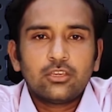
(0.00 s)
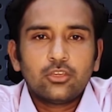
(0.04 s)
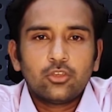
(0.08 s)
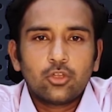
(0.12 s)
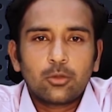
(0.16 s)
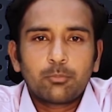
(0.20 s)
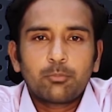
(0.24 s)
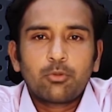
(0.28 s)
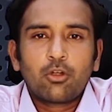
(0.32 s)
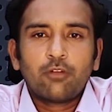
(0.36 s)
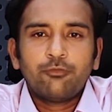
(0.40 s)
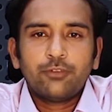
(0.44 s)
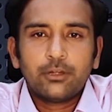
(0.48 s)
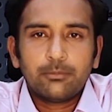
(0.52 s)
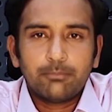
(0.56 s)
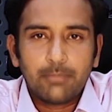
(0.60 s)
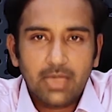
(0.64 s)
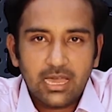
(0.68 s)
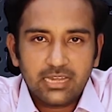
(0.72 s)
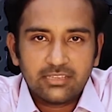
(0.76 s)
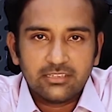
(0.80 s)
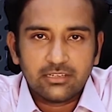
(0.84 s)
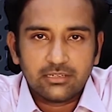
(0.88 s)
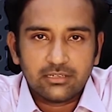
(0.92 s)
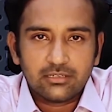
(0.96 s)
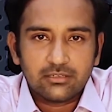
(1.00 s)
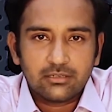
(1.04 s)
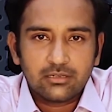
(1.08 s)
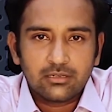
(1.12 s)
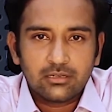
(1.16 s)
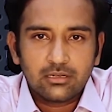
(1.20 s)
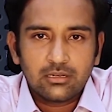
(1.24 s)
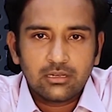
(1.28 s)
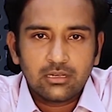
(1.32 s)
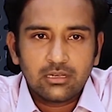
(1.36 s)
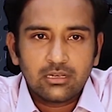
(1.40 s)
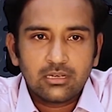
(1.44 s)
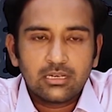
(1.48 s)
your profit margin
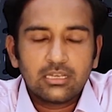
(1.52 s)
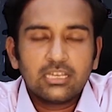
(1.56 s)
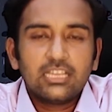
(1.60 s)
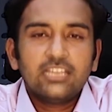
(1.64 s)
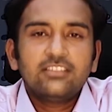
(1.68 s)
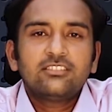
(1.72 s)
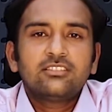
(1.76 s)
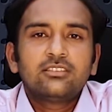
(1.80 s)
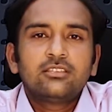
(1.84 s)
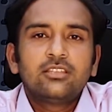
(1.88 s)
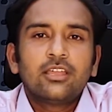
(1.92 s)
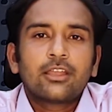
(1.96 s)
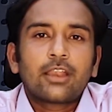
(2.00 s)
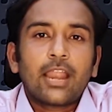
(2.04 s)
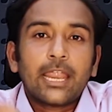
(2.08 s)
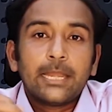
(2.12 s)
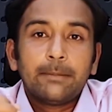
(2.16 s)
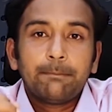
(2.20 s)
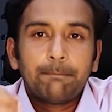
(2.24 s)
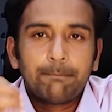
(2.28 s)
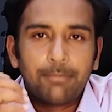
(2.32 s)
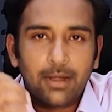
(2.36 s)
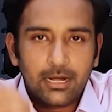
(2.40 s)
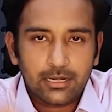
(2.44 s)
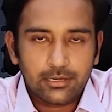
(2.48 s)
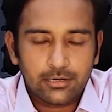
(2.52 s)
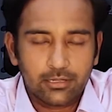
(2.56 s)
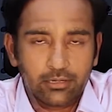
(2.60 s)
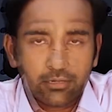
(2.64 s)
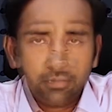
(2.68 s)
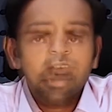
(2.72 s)
needs the right partner.